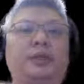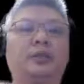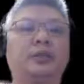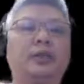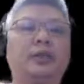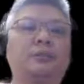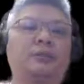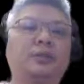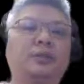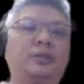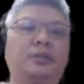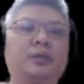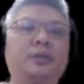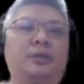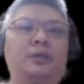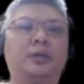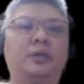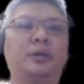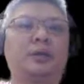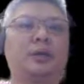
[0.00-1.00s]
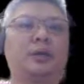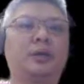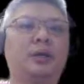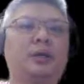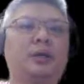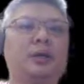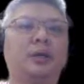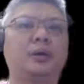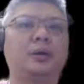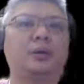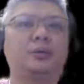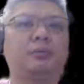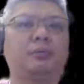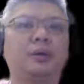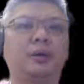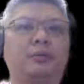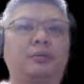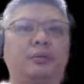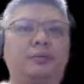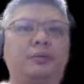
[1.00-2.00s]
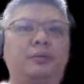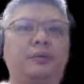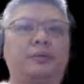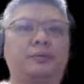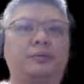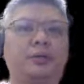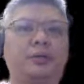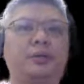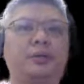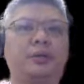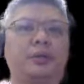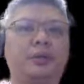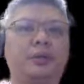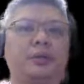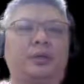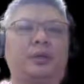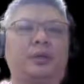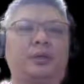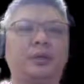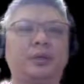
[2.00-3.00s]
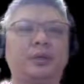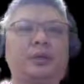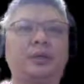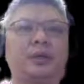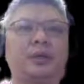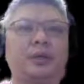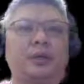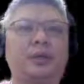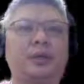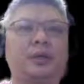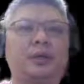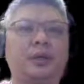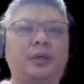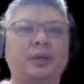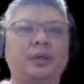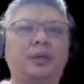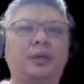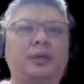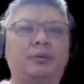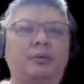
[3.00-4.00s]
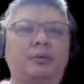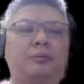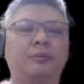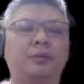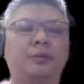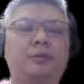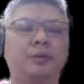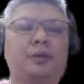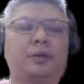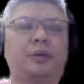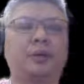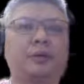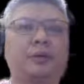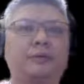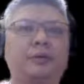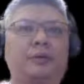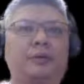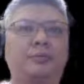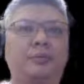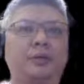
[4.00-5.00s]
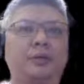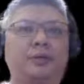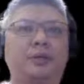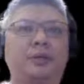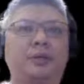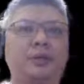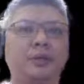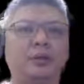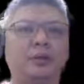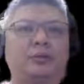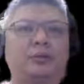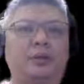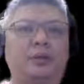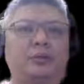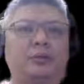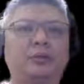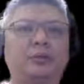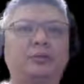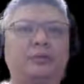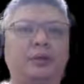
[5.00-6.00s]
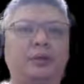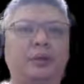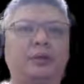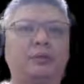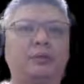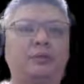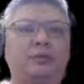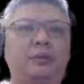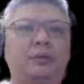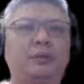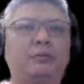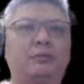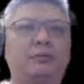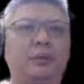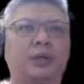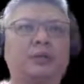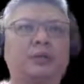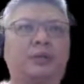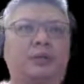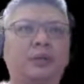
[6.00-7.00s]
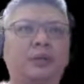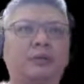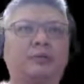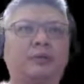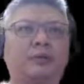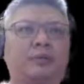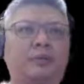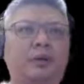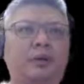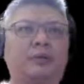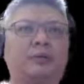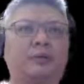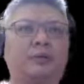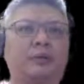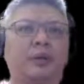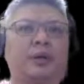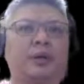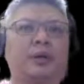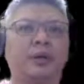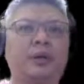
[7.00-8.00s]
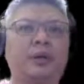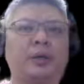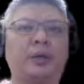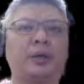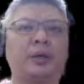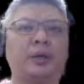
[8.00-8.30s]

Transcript: As can be seen, black was very busy. Red was very busy trying to defend from black's attack from everywhere.